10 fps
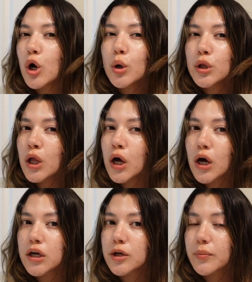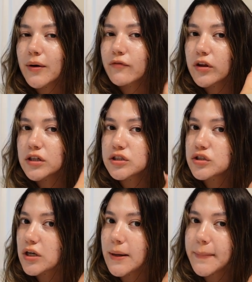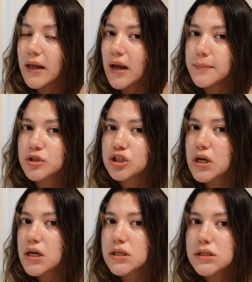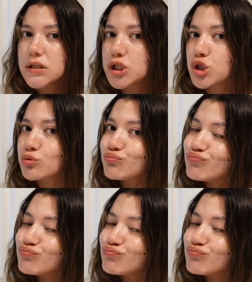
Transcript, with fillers: long to prep for this trip and I'm just